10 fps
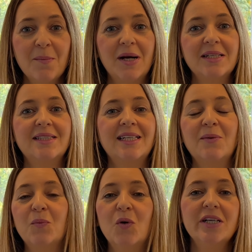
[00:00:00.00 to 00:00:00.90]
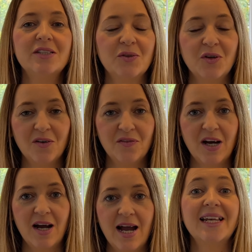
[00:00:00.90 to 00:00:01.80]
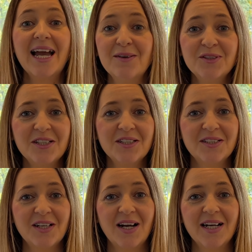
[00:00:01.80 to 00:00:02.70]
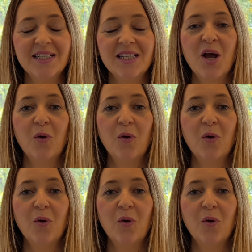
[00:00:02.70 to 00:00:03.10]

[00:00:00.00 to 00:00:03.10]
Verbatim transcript: by seeing what is on offer and how to decide